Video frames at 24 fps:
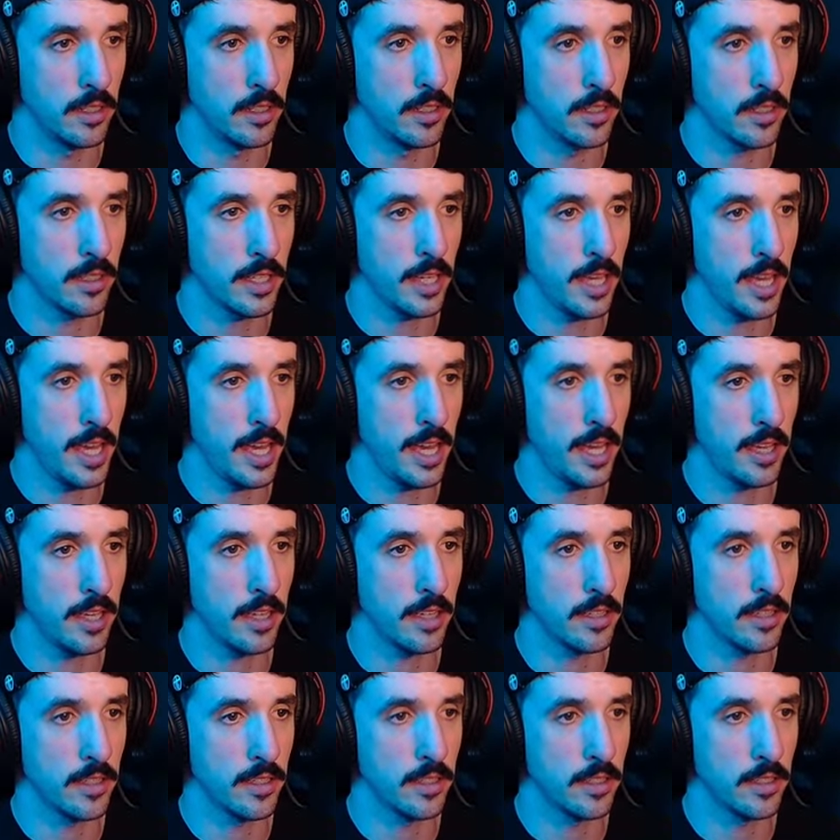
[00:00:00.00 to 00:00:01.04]
Okay.
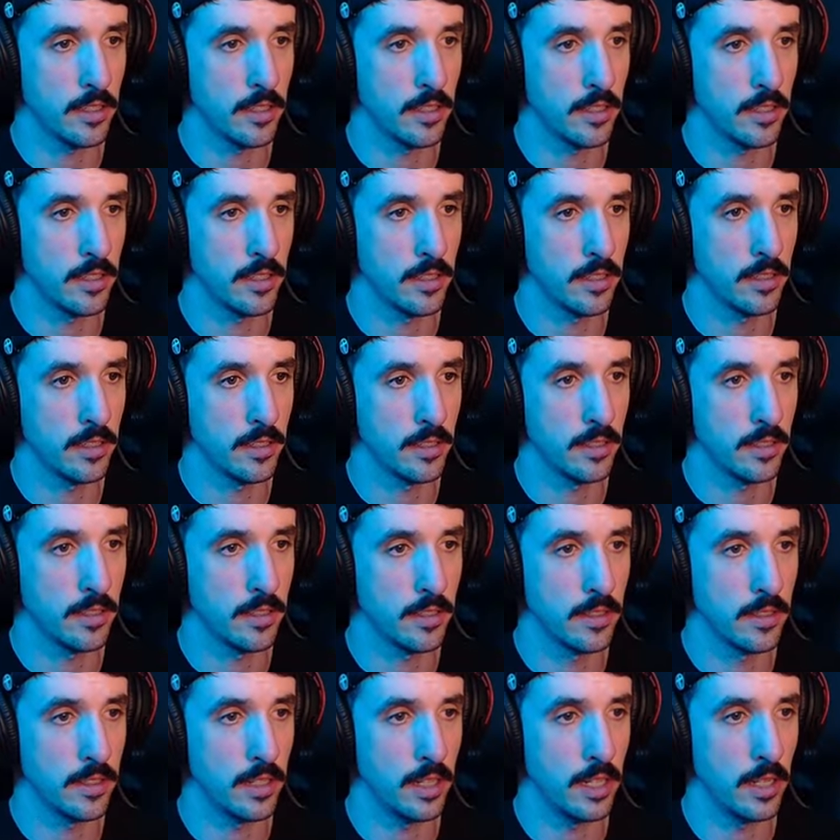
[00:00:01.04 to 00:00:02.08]

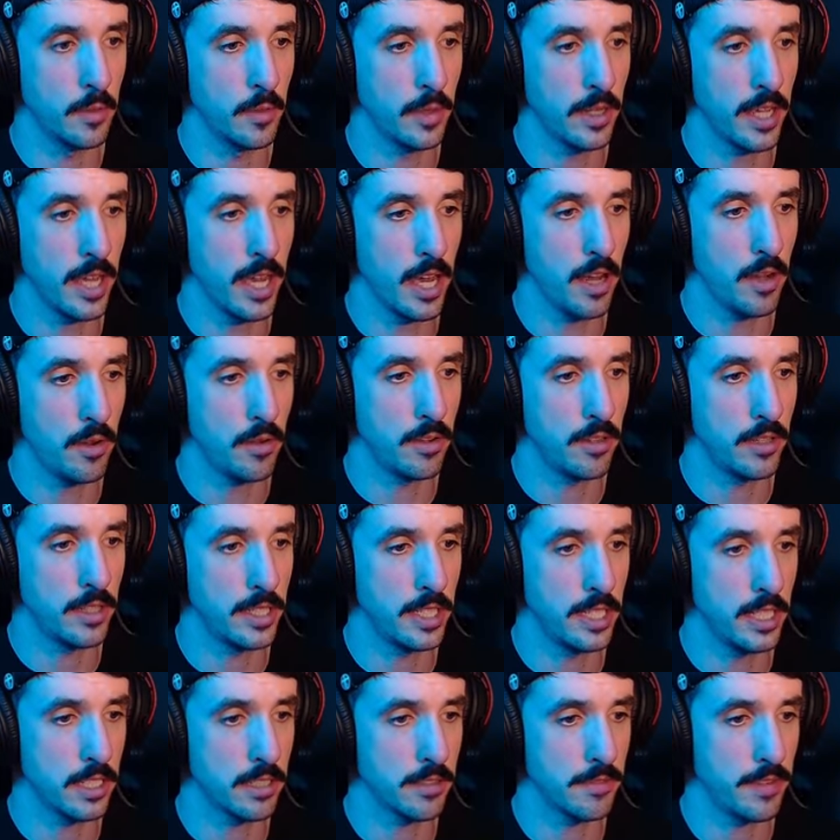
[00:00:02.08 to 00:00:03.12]
Here we go.
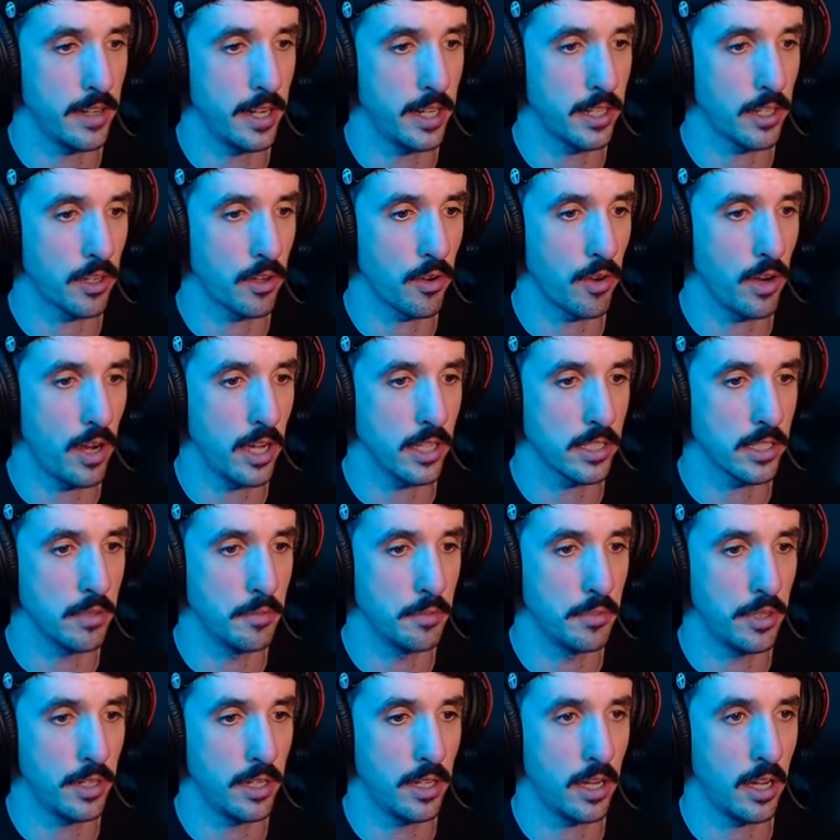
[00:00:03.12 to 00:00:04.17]
Need to find a cross and
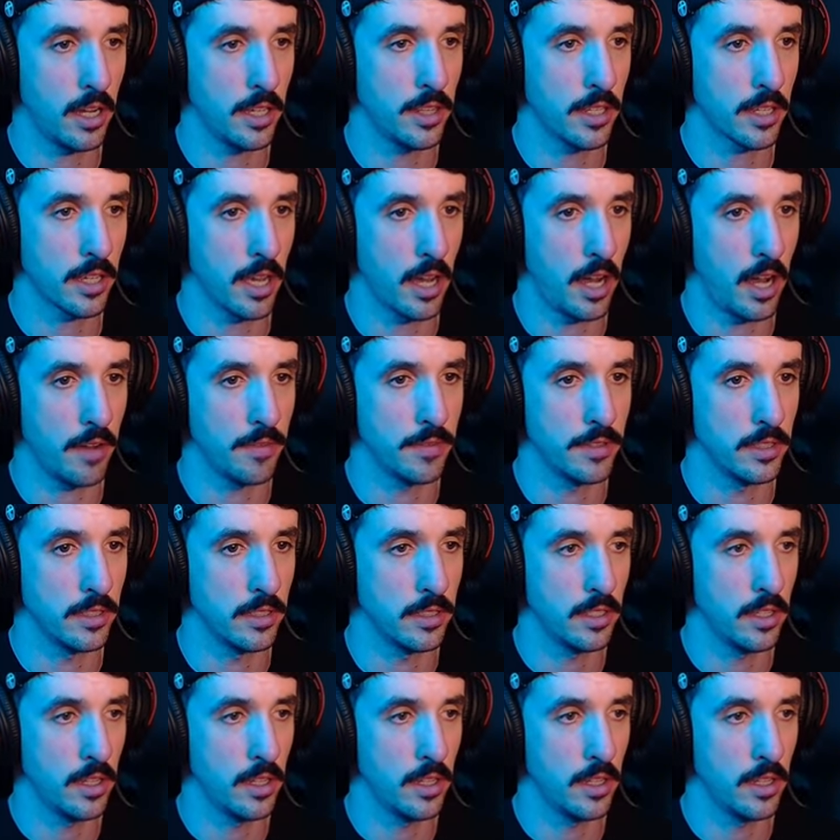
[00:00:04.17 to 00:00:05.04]
put it on the coffin.